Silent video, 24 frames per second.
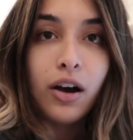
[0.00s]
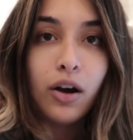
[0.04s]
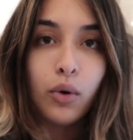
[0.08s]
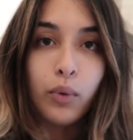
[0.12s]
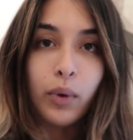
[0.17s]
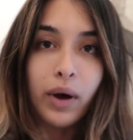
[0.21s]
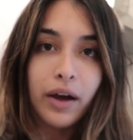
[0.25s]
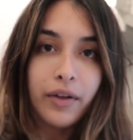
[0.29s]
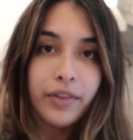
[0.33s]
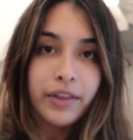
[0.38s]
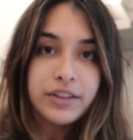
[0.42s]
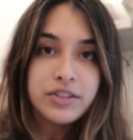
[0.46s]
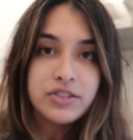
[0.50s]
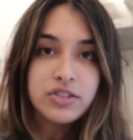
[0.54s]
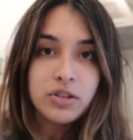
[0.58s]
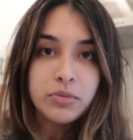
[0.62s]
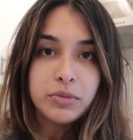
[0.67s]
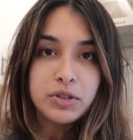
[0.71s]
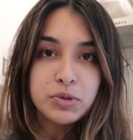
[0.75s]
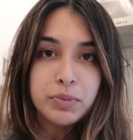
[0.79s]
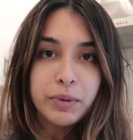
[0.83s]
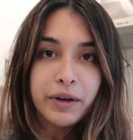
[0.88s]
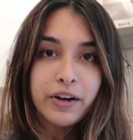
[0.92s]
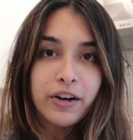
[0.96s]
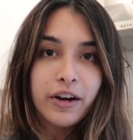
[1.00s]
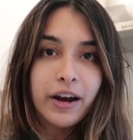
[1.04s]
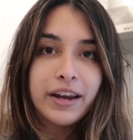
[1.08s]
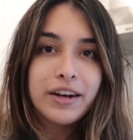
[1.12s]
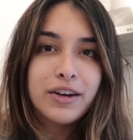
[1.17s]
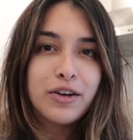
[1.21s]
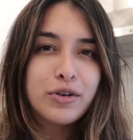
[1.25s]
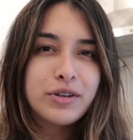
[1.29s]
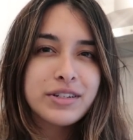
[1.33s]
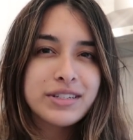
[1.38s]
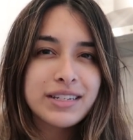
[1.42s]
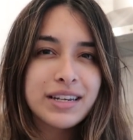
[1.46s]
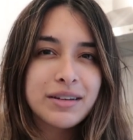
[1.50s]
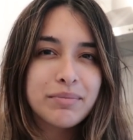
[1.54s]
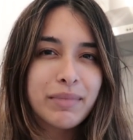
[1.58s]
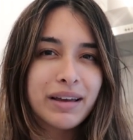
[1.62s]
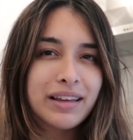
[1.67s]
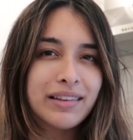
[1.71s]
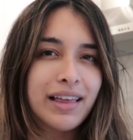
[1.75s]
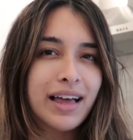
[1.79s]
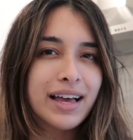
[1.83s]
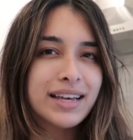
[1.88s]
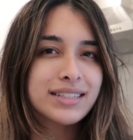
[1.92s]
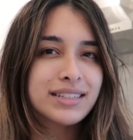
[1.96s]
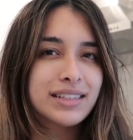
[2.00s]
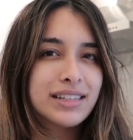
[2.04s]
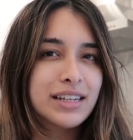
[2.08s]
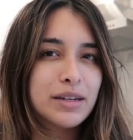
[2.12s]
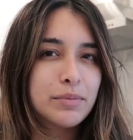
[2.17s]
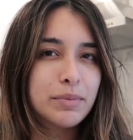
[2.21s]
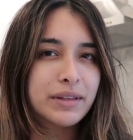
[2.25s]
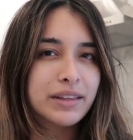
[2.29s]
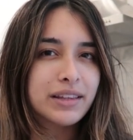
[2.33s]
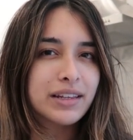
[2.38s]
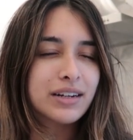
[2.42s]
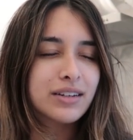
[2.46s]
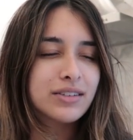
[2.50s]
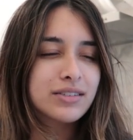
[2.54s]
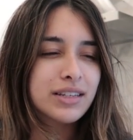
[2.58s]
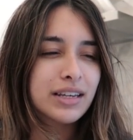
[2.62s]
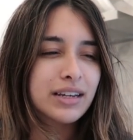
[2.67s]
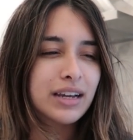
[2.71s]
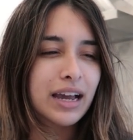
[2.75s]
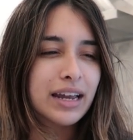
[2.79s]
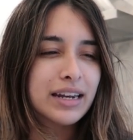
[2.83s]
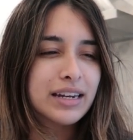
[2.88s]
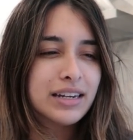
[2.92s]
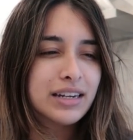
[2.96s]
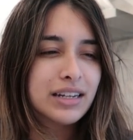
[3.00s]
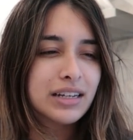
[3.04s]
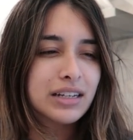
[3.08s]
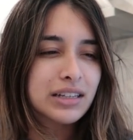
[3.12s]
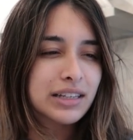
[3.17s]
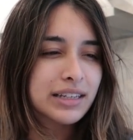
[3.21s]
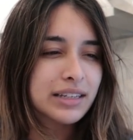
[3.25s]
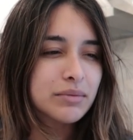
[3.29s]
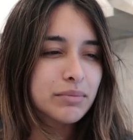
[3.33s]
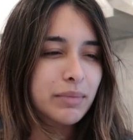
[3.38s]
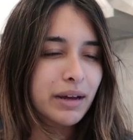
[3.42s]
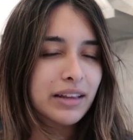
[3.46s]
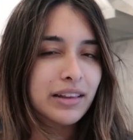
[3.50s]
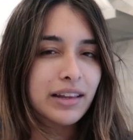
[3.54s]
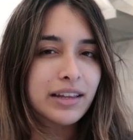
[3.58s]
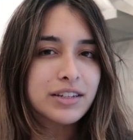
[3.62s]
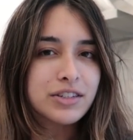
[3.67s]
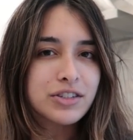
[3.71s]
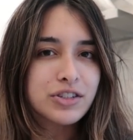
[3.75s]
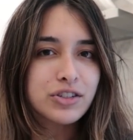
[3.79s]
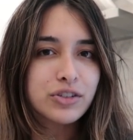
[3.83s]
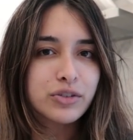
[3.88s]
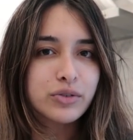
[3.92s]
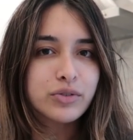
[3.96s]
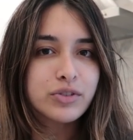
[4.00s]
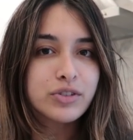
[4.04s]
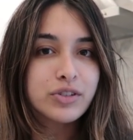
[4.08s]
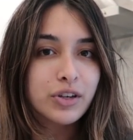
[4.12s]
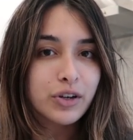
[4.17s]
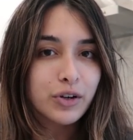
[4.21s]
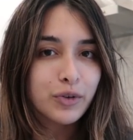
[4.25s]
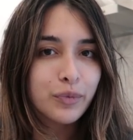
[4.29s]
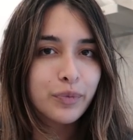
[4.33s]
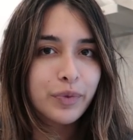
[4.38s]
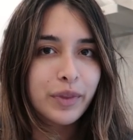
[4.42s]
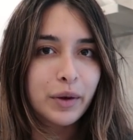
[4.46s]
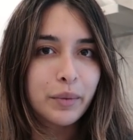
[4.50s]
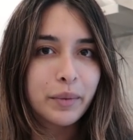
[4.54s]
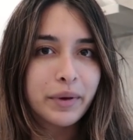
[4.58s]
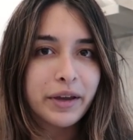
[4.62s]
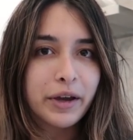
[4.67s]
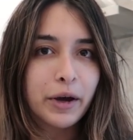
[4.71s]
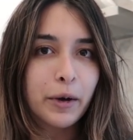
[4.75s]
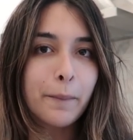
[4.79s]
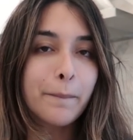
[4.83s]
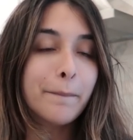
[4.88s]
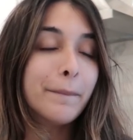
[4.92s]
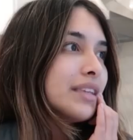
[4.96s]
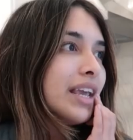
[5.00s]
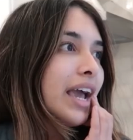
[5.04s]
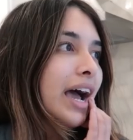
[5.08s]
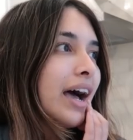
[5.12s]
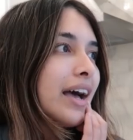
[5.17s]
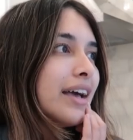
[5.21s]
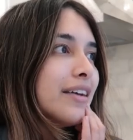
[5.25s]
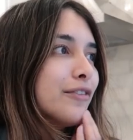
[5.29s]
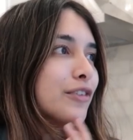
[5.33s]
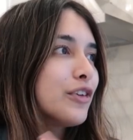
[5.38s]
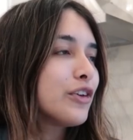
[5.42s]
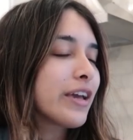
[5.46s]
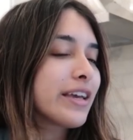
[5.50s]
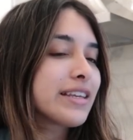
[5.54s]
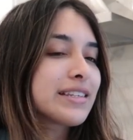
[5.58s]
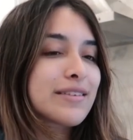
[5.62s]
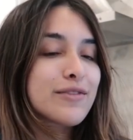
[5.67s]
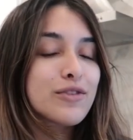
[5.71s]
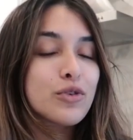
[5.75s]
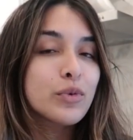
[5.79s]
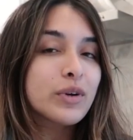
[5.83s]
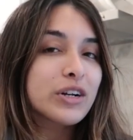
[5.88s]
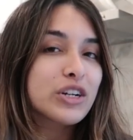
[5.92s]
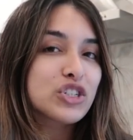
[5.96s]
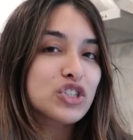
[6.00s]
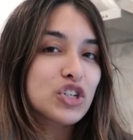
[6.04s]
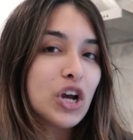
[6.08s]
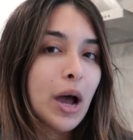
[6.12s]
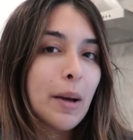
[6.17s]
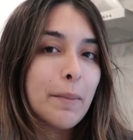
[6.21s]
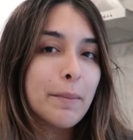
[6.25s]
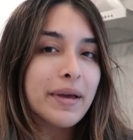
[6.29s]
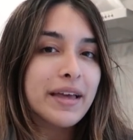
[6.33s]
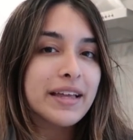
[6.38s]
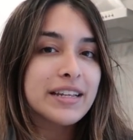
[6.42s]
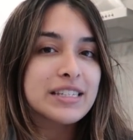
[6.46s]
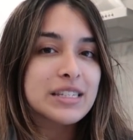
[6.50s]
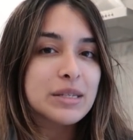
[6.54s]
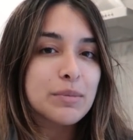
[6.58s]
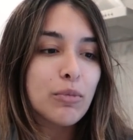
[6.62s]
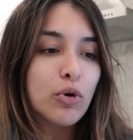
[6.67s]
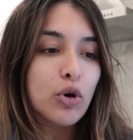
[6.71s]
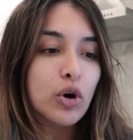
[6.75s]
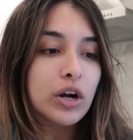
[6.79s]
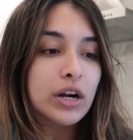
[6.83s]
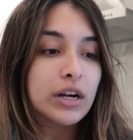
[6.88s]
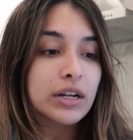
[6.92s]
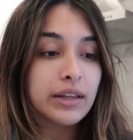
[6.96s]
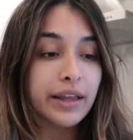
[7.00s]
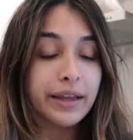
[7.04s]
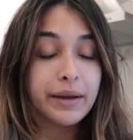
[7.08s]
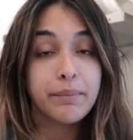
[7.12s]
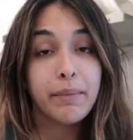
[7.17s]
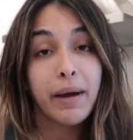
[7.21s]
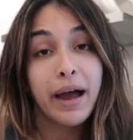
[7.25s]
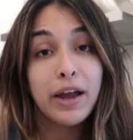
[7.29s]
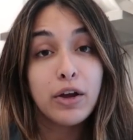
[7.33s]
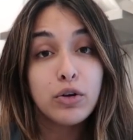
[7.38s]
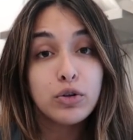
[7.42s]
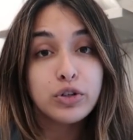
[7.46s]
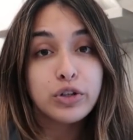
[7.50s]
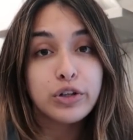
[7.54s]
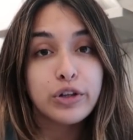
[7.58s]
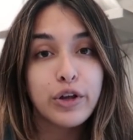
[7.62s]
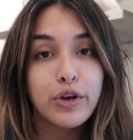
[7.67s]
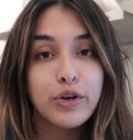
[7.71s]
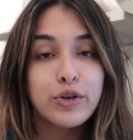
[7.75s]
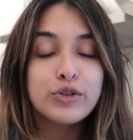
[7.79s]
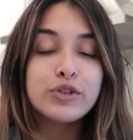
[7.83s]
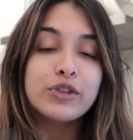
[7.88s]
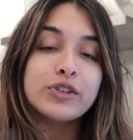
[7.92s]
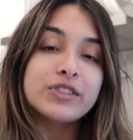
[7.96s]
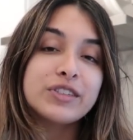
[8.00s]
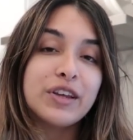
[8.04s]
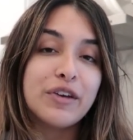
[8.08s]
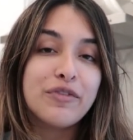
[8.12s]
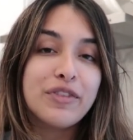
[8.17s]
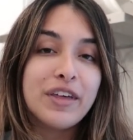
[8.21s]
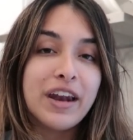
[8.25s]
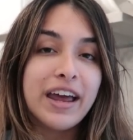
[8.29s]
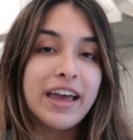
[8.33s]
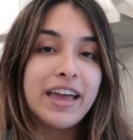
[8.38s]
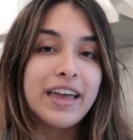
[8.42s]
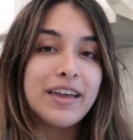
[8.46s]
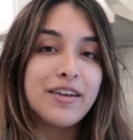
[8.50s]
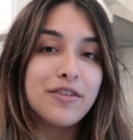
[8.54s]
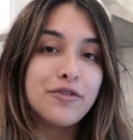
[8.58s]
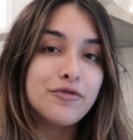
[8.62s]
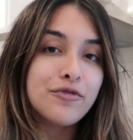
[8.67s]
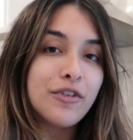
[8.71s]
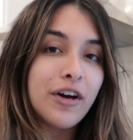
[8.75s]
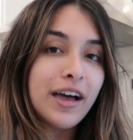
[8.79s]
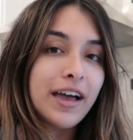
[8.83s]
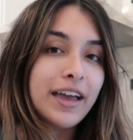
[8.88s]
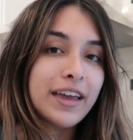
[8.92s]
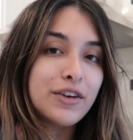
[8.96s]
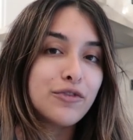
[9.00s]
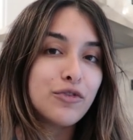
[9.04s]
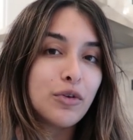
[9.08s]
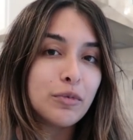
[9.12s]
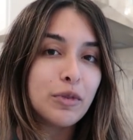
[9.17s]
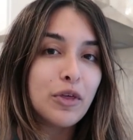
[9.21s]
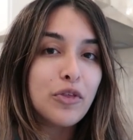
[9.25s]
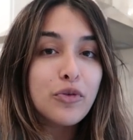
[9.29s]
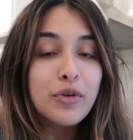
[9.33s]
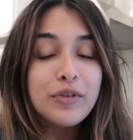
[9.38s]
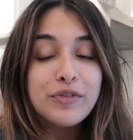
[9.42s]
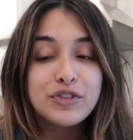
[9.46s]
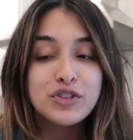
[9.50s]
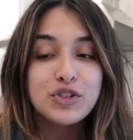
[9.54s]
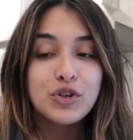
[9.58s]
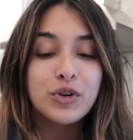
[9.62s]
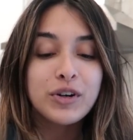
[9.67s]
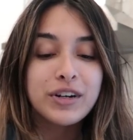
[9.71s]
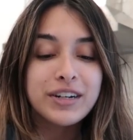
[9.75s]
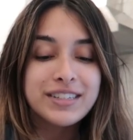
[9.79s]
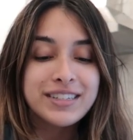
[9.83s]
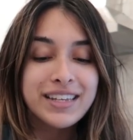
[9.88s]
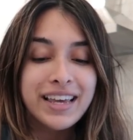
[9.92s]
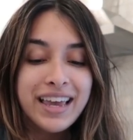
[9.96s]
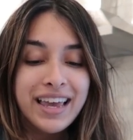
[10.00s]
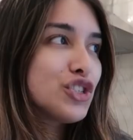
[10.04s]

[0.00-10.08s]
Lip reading: Oh wow, that's so much better. I noticed it in my last clip and then I was like, I need to clean my lens soon, so there we go. Yeah, if you guys ever wanna shop and support like my old clothes or stuff that I find from the thrift stores.